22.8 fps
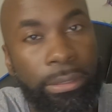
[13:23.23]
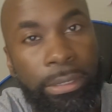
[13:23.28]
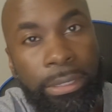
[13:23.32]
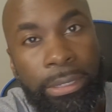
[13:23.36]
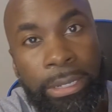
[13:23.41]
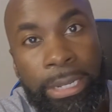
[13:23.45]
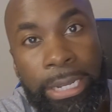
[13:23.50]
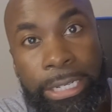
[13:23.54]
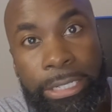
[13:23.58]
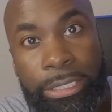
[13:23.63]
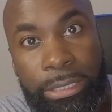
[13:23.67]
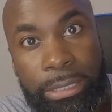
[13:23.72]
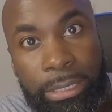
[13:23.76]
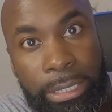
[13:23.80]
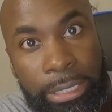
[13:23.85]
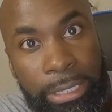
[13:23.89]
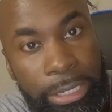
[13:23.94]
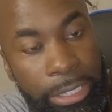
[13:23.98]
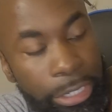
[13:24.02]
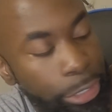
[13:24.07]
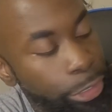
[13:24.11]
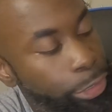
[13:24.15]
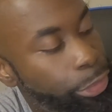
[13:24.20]
The next
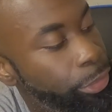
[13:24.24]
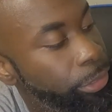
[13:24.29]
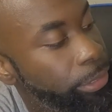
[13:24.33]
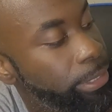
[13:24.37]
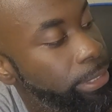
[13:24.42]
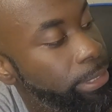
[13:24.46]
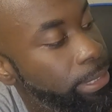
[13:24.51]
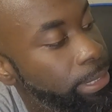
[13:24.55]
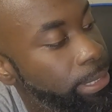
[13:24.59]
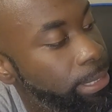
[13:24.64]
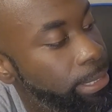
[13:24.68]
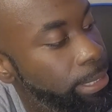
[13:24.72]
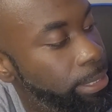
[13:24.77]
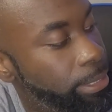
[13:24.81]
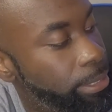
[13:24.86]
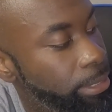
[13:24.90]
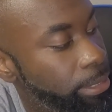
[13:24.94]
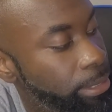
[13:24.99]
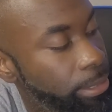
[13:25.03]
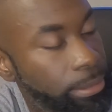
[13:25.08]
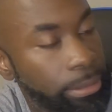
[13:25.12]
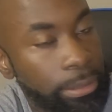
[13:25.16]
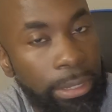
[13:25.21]
thing, as you can
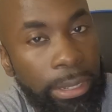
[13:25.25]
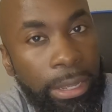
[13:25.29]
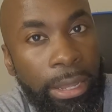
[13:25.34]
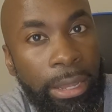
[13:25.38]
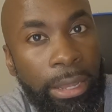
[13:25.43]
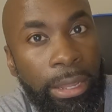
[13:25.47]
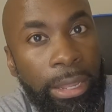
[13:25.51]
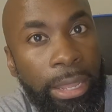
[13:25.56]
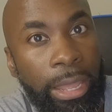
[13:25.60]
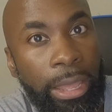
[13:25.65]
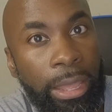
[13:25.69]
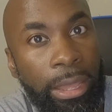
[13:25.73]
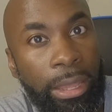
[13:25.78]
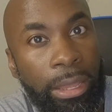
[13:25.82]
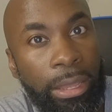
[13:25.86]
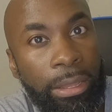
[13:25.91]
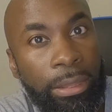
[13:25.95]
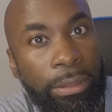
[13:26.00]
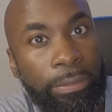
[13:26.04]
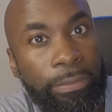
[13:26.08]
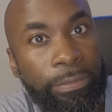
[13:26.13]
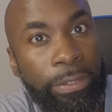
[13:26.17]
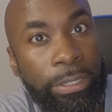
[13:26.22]
see, I
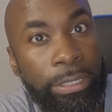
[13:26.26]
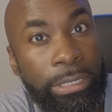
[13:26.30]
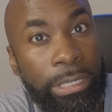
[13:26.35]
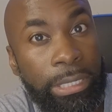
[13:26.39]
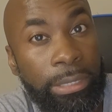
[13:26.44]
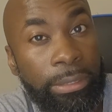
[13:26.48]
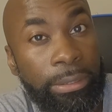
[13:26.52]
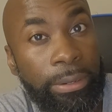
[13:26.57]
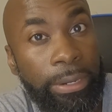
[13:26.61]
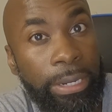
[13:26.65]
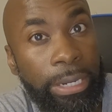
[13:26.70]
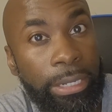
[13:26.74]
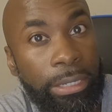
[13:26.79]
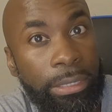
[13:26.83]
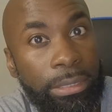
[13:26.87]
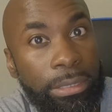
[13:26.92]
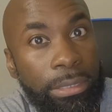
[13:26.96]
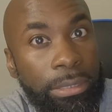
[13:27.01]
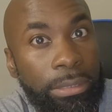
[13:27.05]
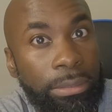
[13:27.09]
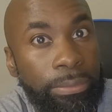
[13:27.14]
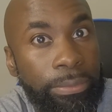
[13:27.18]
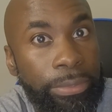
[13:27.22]
have the
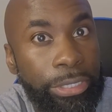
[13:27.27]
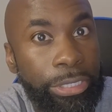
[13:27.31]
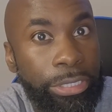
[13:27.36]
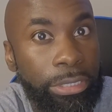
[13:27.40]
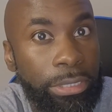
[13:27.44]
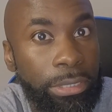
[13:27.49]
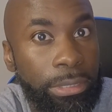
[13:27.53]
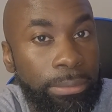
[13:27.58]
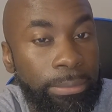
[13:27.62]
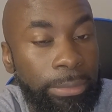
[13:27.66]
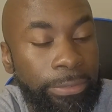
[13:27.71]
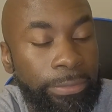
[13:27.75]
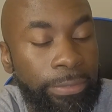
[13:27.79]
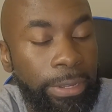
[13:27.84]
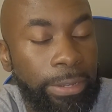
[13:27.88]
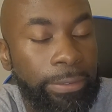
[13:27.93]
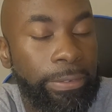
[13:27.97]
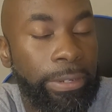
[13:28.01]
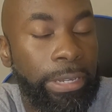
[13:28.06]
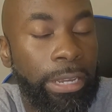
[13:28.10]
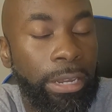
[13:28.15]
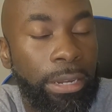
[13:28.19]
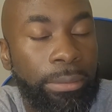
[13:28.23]
T-Rex, which is my
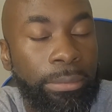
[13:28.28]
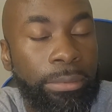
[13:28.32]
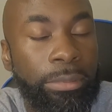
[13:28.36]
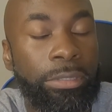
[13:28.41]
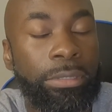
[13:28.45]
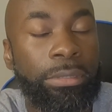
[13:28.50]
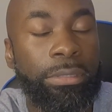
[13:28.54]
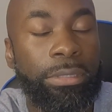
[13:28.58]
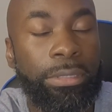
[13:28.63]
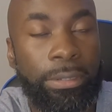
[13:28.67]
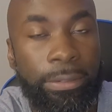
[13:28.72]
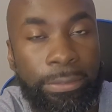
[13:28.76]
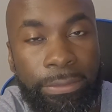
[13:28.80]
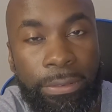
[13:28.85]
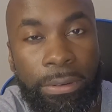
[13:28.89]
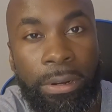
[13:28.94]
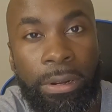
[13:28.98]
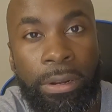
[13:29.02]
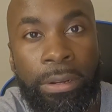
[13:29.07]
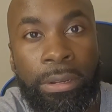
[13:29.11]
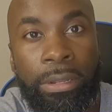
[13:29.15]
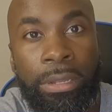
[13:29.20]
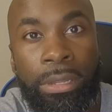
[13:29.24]
favorite camera so
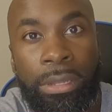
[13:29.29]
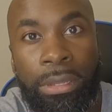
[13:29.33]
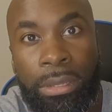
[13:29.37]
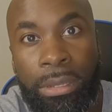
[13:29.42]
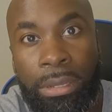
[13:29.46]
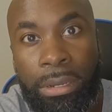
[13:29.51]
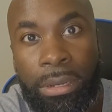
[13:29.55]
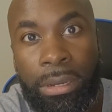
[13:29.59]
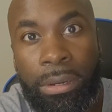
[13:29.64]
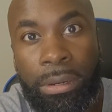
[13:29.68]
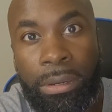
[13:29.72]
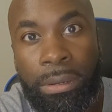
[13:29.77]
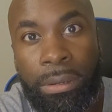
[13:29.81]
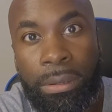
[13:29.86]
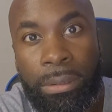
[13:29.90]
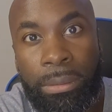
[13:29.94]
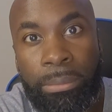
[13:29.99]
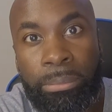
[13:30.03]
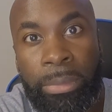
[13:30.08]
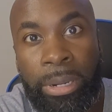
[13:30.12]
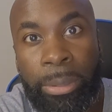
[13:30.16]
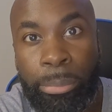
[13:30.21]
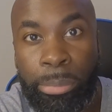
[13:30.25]
far,
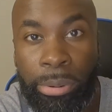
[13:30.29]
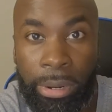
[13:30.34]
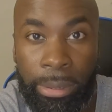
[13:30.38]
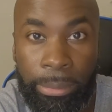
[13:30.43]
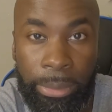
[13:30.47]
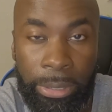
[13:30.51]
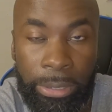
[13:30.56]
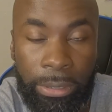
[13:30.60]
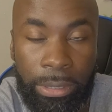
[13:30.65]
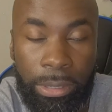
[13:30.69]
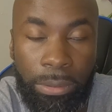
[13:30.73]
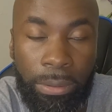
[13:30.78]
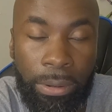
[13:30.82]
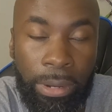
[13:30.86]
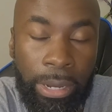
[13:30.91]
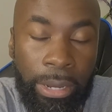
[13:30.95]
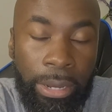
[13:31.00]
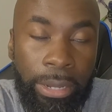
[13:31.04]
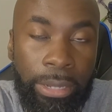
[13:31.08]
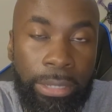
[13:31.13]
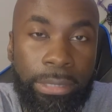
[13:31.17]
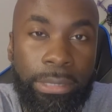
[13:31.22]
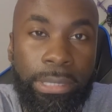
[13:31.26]
on my primary
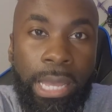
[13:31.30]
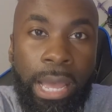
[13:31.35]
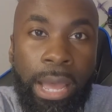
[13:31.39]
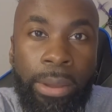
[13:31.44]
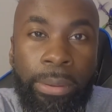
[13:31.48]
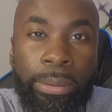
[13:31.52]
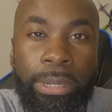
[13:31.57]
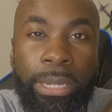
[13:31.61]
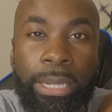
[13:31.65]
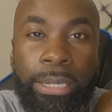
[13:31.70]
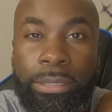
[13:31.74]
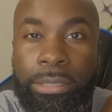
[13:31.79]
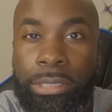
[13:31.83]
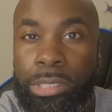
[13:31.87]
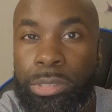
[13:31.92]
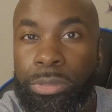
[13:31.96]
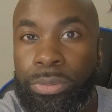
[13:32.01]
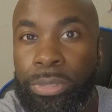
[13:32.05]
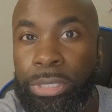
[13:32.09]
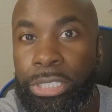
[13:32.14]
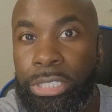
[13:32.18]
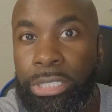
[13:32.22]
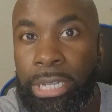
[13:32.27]
quads. I would like to
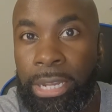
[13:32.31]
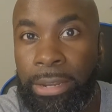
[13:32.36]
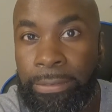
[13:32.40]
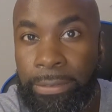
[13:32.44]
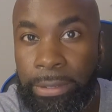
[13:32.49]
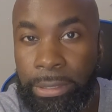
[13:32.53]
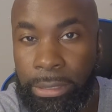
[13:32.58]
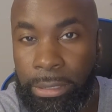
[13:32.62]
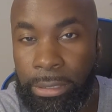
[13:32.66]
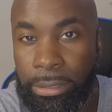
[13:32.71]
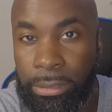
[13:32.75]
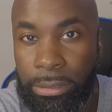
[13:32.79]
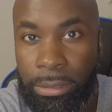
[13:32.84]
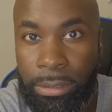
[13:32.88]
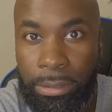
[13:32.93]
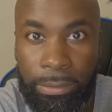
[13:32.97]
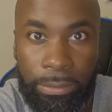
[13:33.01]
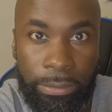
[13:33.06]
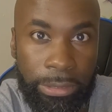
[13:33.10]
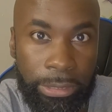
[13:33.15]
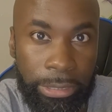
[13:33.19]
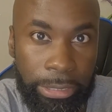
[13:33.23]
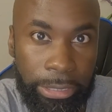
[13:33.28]
switch everything
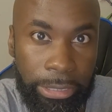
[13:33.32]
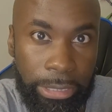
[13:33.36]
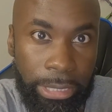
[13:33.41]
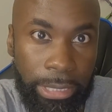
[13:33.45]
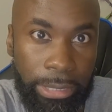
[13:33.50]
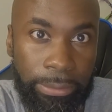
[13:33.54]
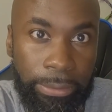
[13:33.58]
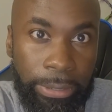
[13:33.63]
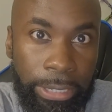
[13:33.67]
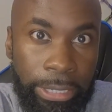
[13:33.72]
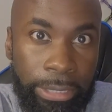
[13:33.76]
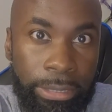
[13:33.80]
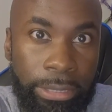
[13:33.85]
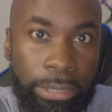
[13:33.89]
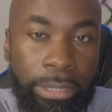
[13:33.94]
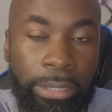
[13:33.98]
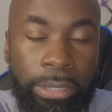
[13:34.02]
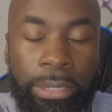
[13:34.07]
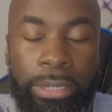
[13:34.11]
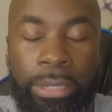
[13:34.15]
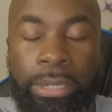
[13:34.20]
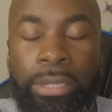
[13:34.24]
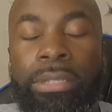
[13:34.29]
over to the T-Rex.
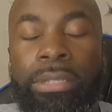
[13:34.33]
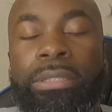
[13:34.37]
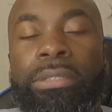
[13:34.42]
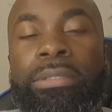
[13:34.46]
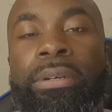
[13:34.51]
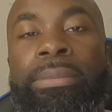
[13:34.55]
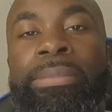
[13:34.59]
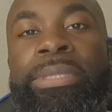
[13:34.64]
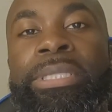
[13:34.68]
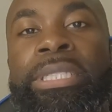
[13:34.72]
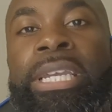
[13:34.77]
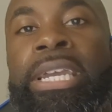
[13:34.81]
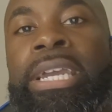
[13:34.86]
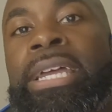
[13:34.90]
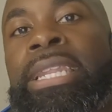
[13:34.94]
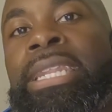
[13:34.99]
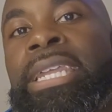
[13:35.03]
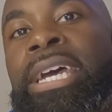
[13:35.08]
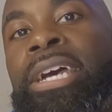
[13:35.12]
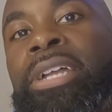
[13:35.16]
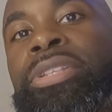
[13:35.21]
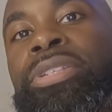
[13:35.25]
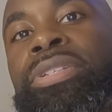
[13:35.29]
So I'm
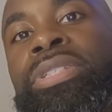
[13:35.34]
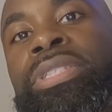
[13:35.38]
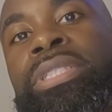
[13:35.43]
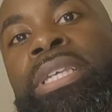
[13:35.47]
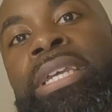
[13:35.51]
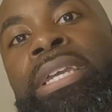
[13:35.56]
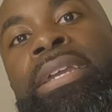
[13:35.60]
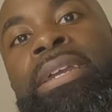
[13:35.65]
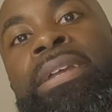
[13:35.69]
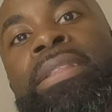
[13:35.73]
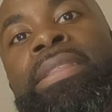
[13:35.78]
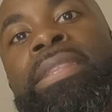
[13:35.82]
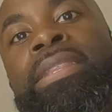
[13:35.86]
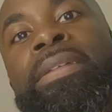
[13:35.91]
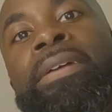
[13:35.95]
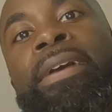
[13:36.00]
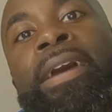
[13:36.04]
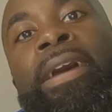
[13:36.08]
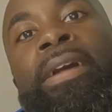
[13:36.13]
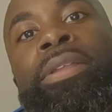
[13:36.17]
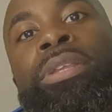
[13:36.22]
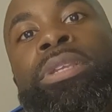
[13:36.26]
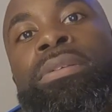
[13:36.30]
saying that to say
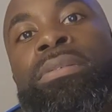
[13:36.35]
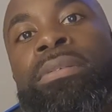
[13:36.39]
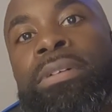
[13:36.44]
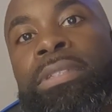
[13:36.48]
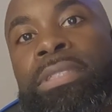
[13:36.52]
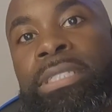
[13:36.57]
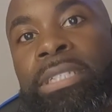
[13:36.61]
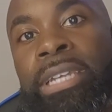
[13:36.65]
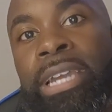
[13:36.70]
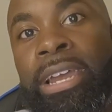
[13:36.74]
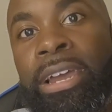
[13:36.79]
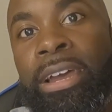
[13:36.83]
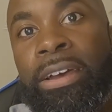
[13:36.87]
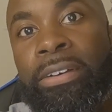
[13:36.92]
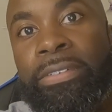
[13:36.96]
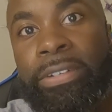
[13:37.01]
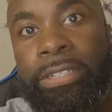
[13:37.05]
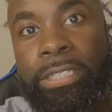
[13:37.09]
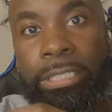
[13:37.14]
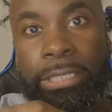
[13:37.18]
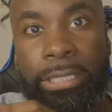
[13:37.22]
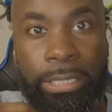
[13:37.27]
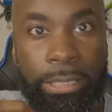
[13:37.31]
that you want to
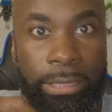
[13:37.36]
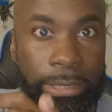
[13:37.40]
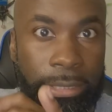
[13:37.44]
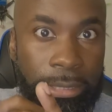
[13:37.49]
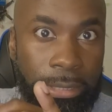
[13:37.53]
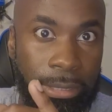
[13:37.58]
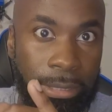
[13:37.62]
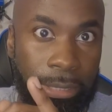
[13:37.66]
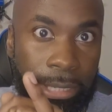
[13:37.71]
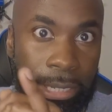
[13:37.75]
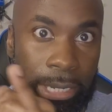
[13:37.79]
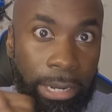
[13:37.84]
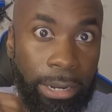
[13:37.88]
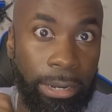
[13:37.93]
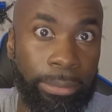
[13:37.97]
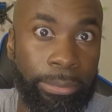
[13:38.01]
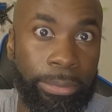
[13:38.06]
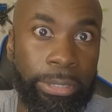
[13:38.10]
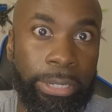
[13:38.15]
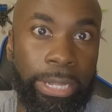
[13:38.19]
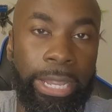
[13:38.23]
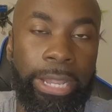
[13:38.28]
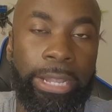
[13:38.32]
have consistent
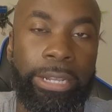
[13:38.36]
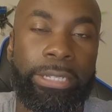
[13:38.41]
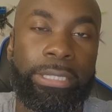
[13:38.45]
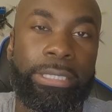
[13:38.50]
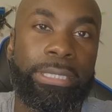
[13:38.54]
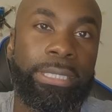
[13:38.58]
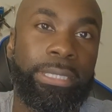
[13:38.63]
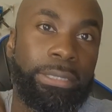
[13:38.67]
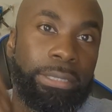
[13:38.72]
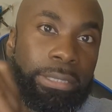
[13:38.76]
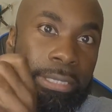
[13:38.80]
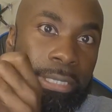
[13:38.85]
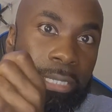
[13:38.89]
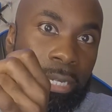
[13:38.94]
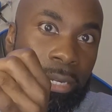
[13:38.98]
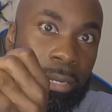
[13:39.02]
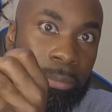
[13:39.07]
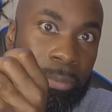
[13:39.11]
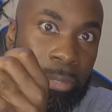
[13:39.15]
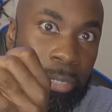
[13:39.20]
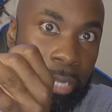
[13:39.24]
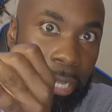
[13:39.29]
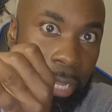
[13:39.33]
camera and consistent
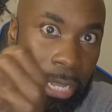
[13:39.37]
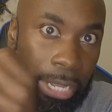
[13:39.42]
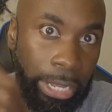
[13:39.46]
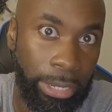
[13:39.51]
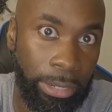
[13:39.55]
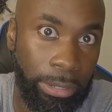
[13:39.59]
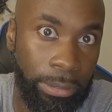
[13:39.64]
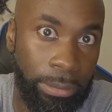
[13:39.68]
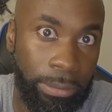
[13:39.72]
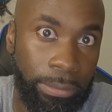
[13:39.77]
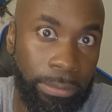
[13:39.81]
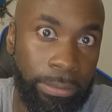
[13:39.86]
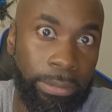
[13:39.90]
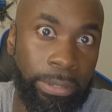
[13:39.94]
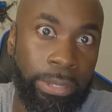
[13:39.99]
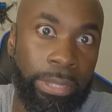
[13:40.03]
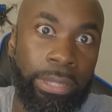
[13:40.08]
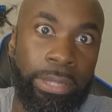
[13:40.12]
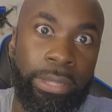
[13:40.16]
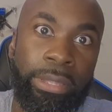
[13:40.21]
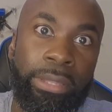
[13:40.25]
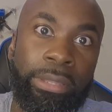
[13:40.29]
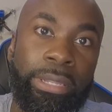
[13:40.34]
camera angle.
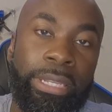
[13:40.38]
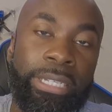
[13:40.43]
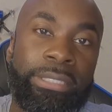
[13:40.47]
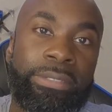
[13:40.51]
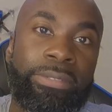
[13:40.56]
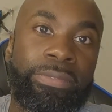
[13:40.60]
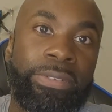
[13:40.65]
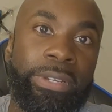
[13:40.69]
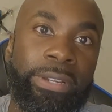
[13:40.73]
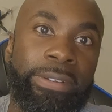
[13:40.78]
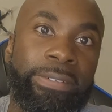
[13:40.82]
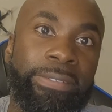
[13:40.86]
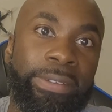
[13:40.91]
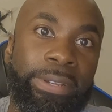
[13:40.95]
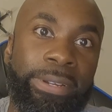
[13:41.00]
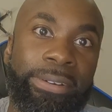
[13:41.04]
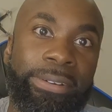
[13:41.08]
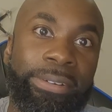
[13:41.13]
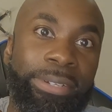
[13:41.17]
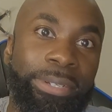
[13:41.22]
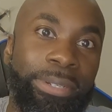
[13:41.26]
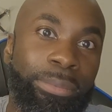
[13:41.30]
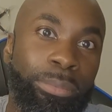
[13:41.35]
That's
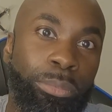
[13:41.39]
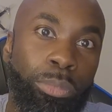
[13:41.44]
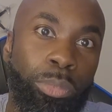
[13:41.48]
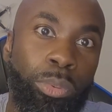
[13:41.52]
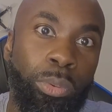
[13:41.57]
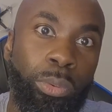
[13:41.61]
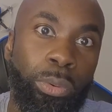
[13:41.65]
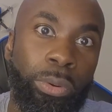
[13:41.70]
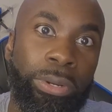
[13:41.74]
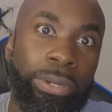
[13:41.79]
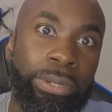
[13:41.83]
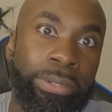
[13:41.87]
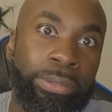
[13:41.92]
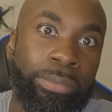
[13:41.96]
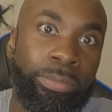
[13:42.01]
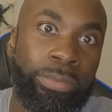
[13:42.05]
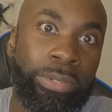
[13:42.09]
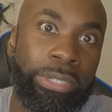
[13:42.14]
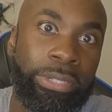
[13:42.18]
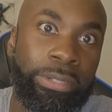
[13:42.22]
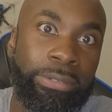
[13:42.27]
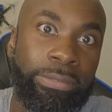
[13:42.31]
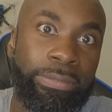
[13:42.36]
very
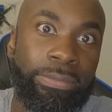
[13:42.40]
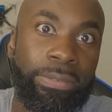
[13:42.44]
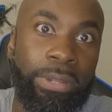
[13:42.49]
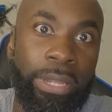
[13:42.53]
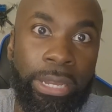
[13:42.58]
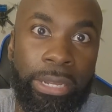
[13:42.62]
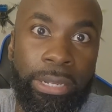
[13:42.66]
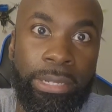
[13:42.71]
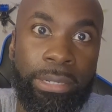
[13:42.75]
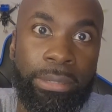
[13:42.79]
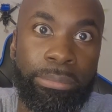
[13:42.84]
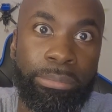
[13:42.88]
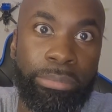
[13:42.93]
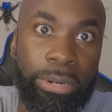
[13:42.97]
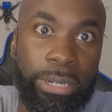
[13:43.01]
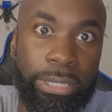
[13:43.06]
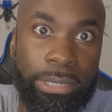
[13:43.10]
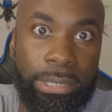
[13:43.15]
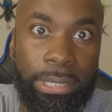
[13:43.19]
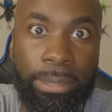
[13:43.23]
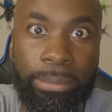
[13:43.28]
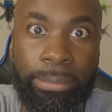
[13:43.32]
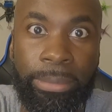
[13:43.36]
important when you're flying
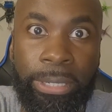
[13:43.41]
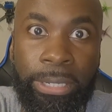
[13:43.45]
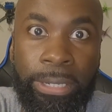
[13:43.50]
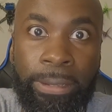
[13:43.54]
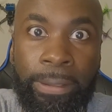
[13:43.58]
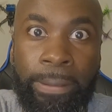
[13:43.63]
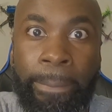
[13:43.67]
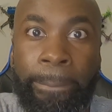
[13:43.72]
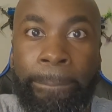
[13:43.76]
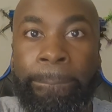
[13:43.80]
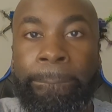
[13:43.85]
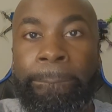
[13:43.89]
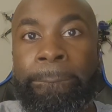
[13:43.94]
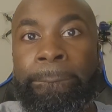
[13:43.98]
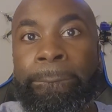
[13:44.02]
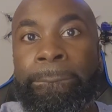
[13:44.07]
proximity.